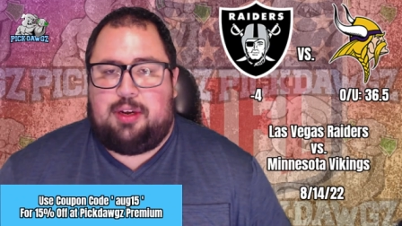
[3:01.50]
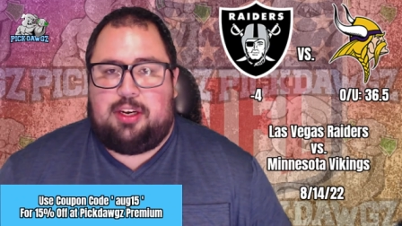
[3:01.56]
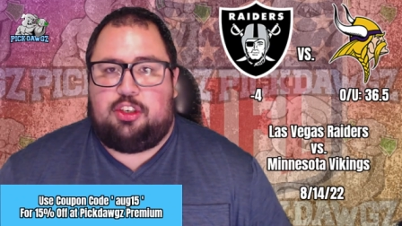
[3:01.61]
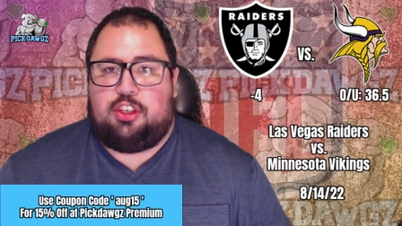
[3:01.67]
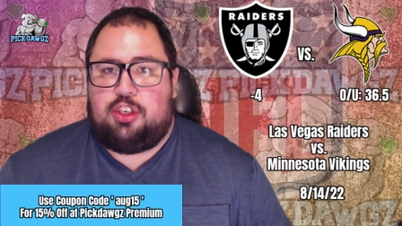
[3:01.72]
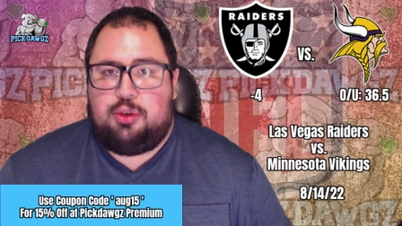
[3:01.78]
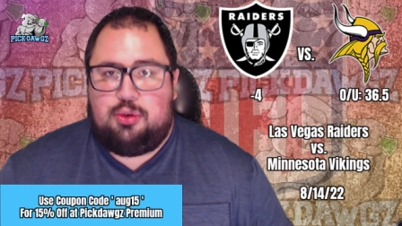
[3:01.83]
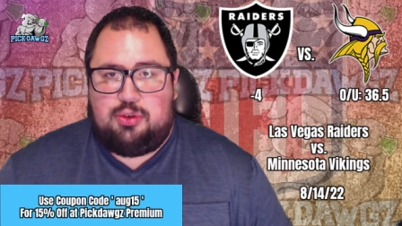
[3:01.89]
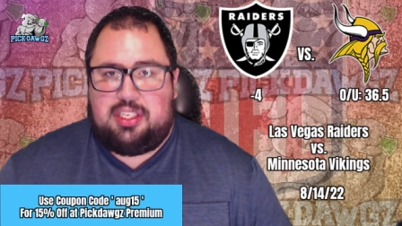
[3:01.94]

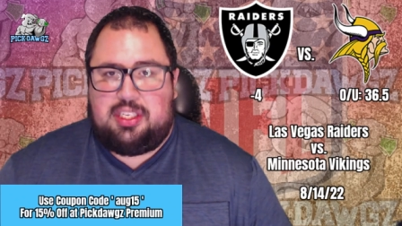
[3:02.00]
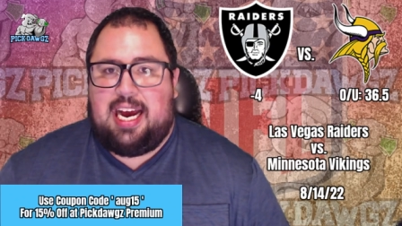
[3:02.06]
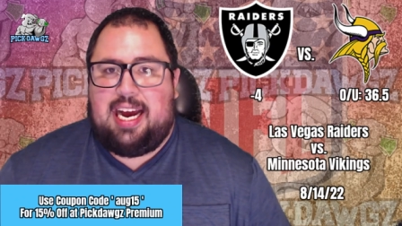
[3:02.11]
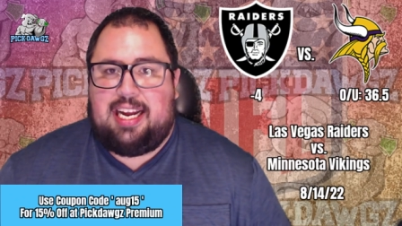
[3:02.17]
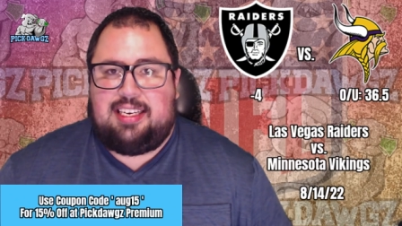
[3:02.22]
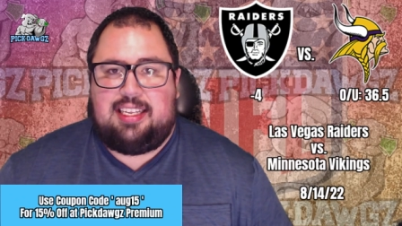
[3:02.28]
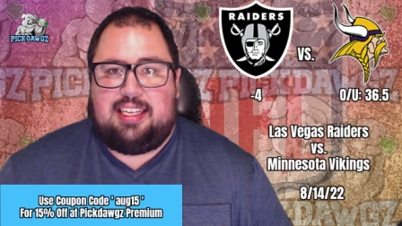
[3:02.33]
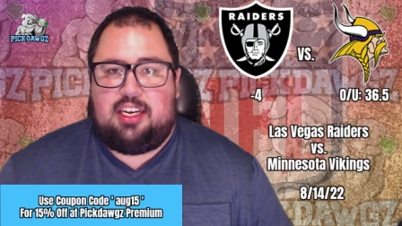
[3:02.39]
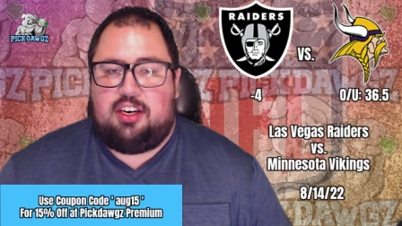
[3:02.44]
Raiders use
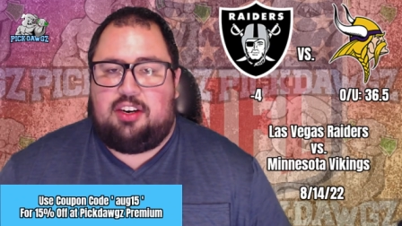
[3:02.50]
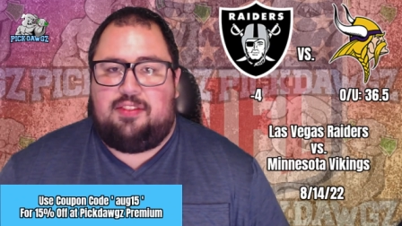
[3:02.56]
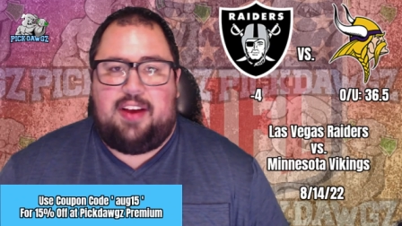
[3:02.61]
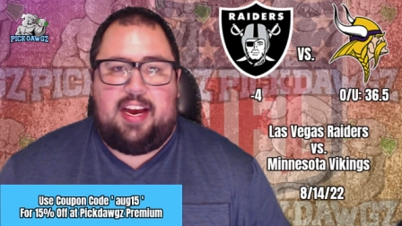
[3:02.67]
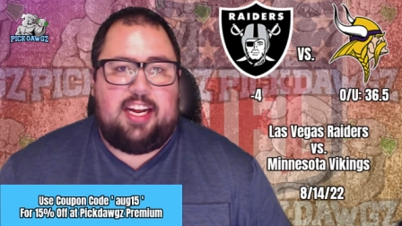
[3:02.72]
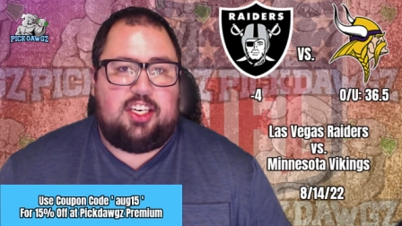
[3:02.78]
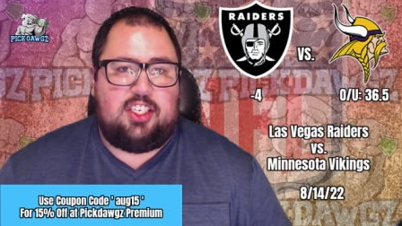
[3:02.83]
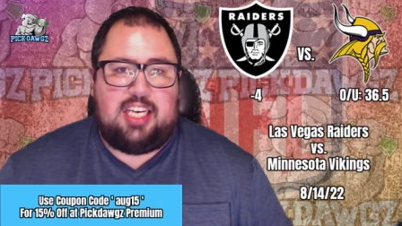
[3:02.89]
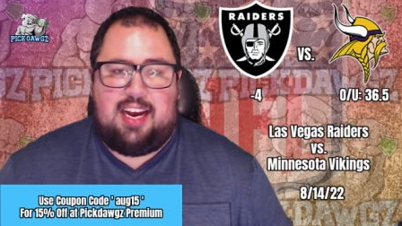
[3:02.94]
that to their
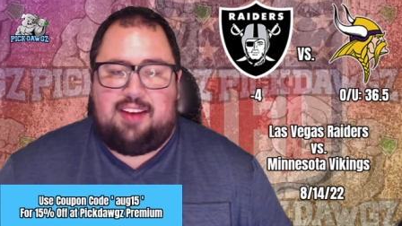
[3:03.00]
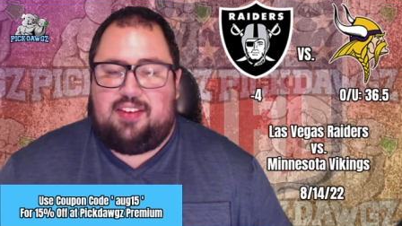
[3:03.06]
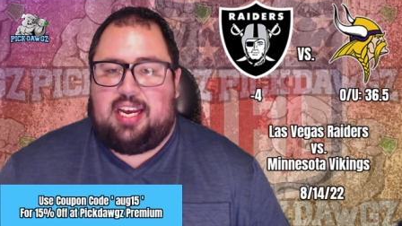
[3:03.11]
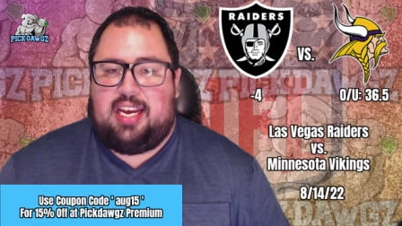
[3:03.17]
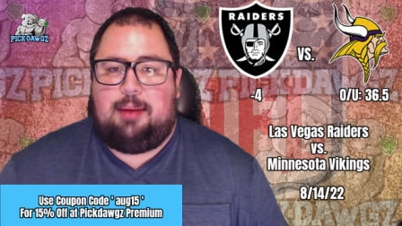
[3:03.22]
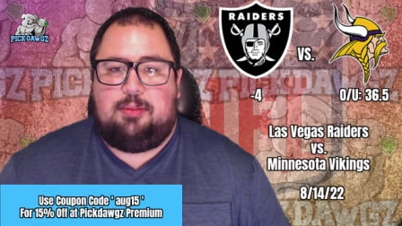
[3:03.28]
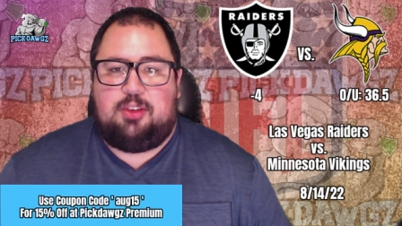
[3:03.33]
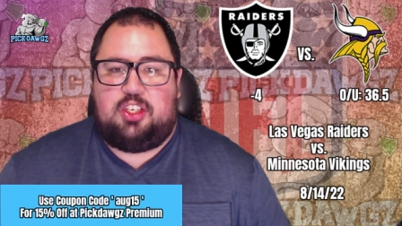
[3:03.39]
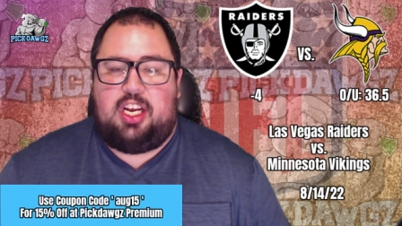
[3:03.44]
advantage, have a
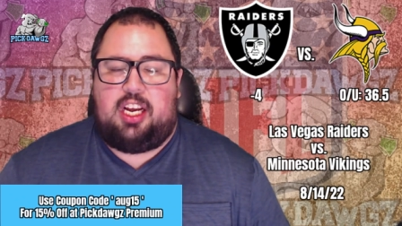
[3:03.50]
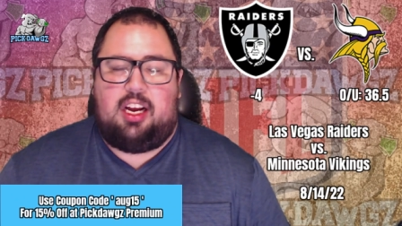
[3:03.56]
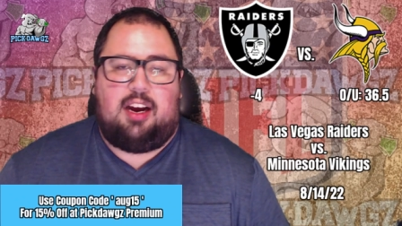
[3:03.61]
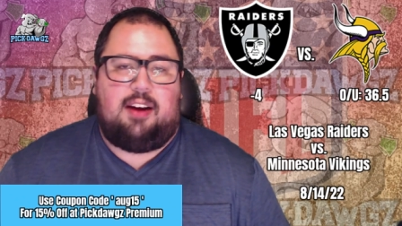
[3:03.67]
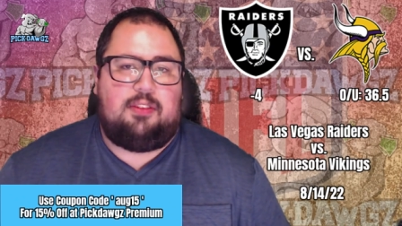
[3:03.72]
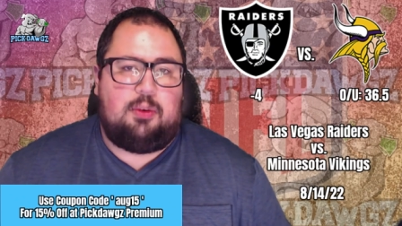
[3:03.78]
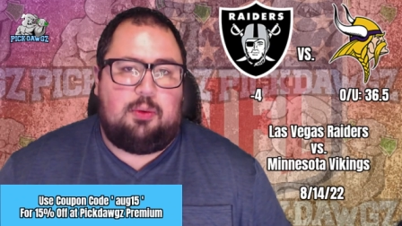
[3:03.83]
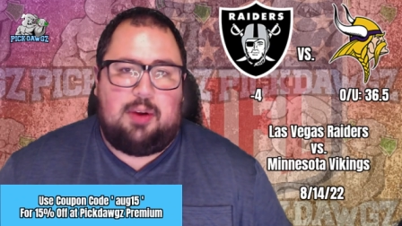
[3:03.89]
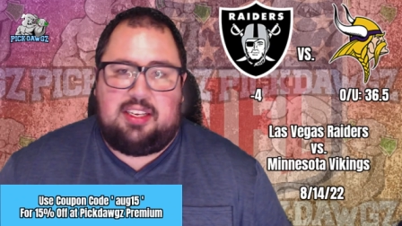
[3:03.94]
game to shake
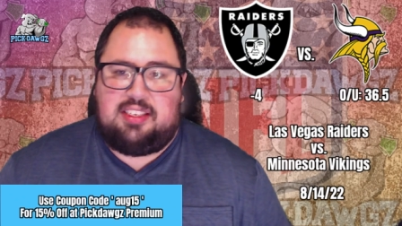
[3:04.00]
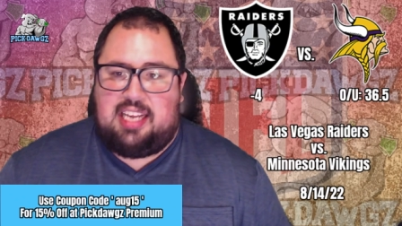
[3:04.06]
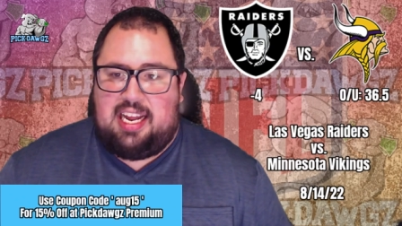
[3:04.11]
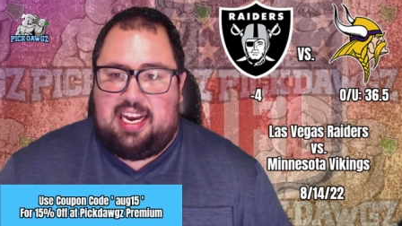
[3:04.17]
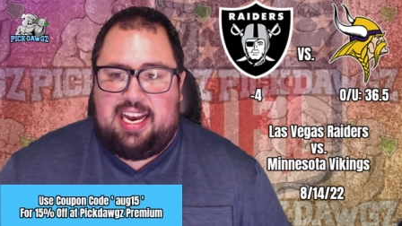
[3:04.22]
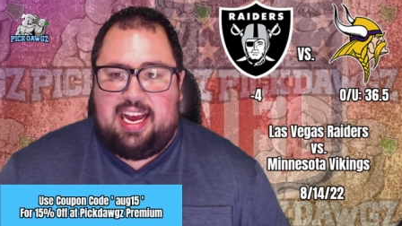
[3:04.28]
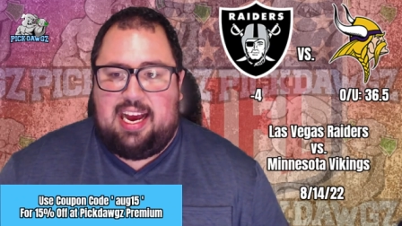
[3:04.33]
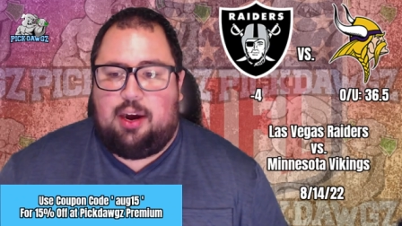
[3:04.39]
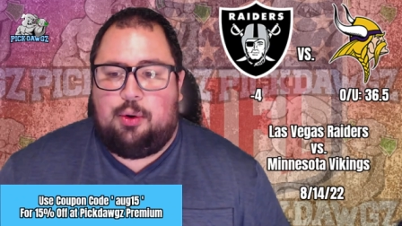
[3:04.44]
off the rust,
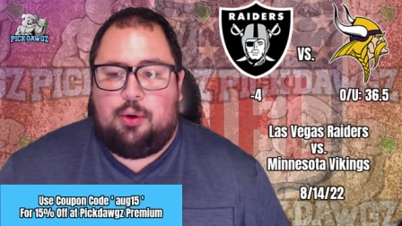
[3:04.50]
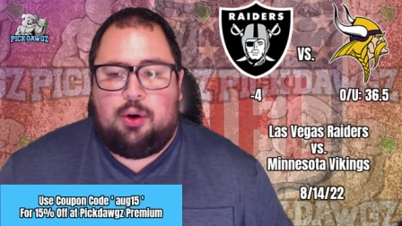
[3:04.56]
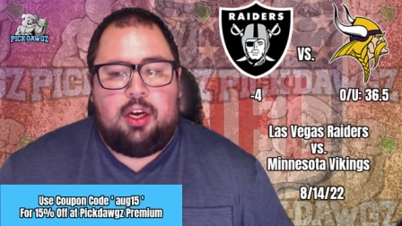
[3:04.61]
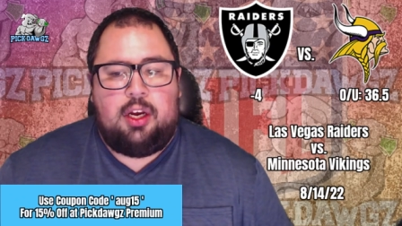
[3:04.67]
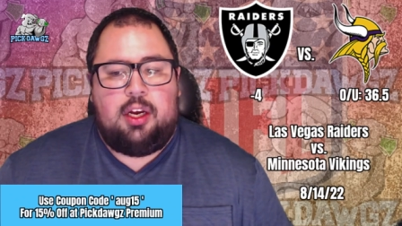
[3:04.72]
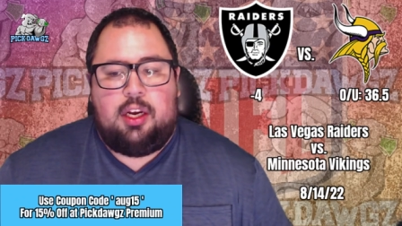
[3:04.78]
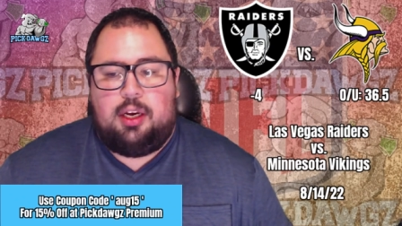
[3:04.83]
and now